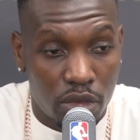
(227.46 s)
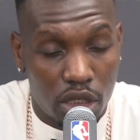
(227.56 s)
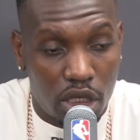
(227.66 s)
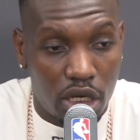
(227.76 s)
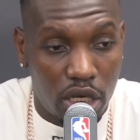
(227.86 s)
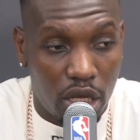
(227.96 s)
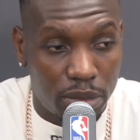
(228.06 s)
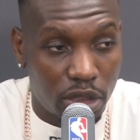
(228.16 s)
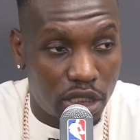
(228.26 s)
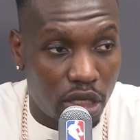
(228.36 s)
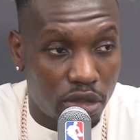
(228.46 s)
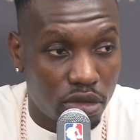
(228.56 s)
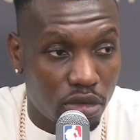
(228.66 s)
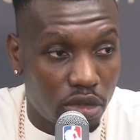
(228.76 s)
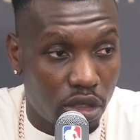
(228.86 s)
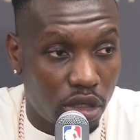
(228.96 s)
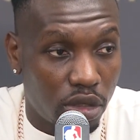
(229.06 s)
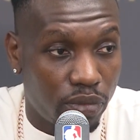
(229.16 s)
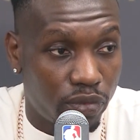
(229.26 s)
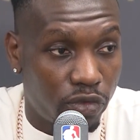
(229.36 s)
it kind of helped us out too to
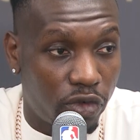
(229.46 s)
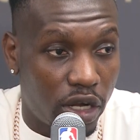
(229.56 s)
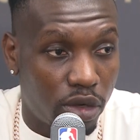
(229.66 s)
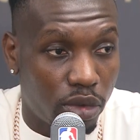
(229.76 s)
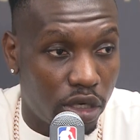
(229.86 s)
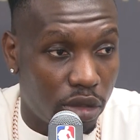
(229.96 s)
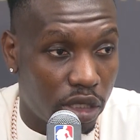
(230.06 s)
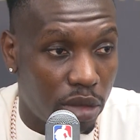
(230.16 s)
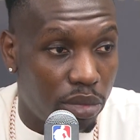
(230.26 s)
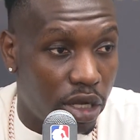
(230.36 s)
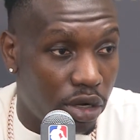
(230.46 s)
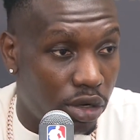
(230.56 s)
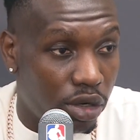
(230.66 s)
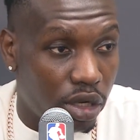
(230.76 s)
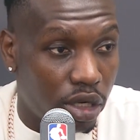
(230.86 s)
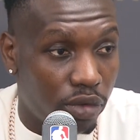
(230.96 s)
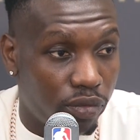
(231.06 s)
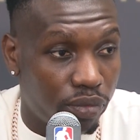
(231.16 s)
find a way to get better and